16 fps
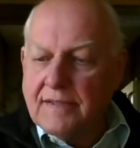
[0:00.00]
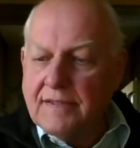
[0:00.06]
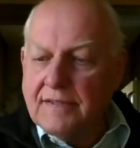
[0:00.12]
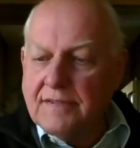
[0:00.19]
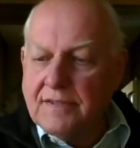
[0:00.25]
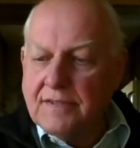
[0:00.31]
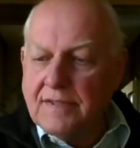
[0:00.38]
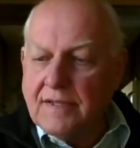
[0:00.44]

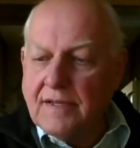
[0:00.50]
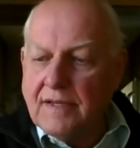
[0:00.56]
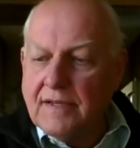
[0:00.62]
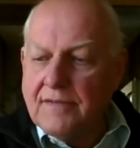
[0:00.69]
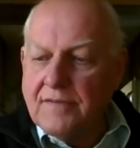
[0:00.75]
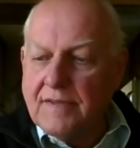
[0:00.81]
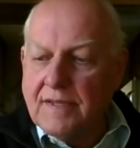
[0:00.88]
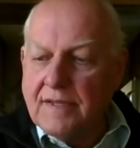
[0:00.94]
Is this the kind
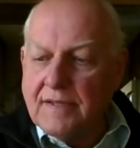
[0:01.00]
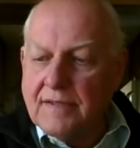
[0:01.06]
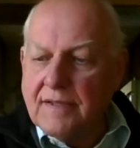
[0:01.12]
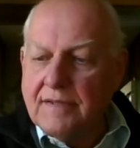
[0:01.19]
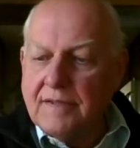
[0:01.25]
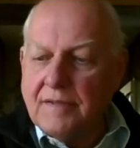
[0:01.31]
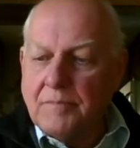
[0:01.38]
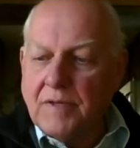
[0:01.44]
of thing
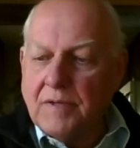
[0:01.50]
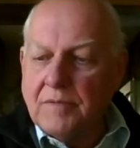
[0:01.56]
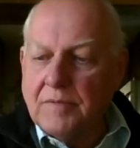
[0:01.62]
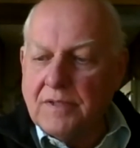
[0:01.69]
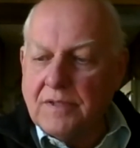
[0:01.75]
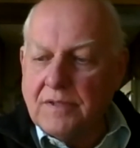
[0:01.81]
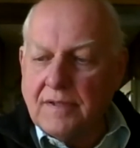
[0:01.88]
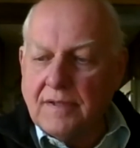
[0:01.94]
that the
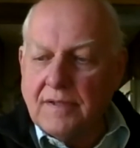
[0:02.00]
public